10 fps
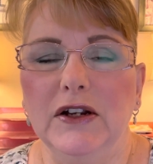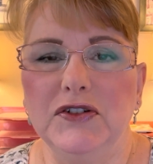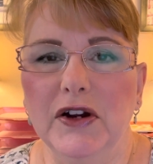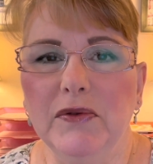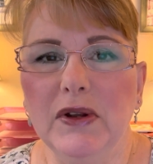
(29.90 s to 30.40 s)

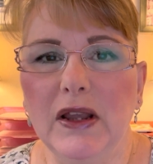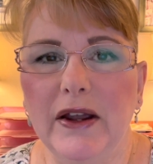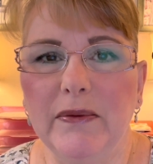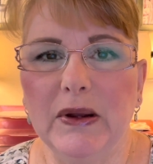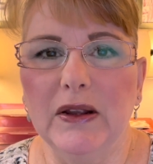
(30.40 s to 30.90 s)
general
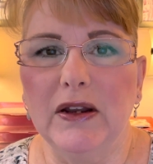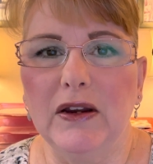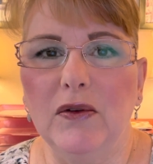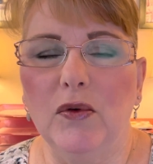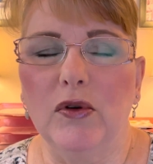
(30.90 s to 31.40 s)

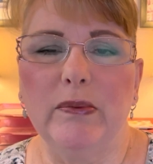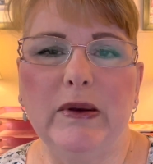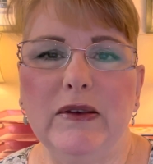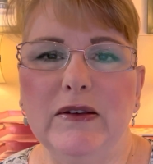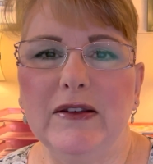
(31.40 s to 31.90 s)
liability or a
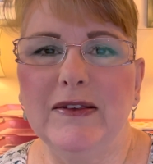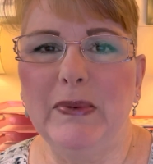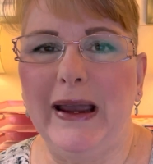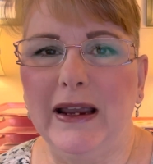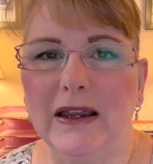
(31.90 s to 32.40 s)
business
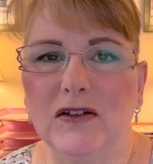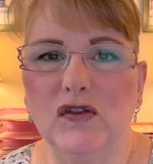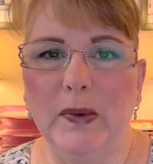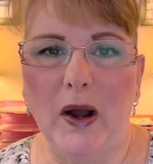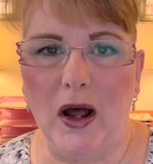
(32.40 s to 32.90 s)

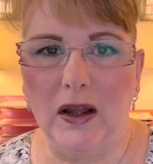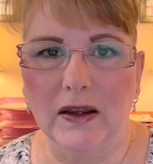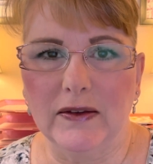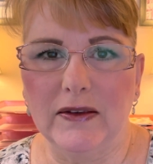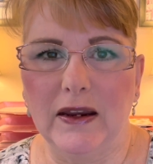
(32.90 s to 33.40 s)
package
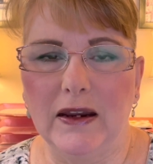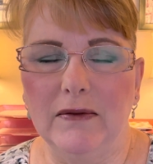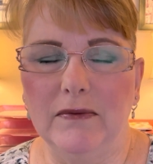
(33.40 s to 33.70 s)
policy.